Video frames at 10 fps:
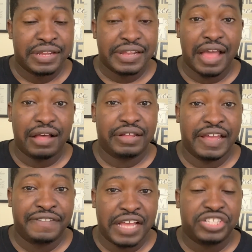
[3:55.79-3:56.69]
Now,
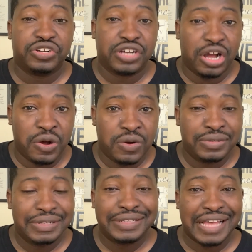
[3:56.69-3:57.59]
if that's your
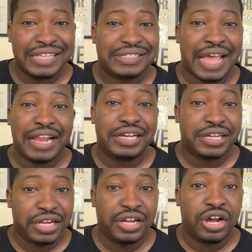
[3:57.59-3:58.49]
goal, that's not a
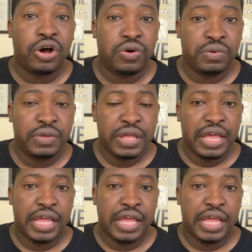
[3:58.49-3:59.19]
good goal.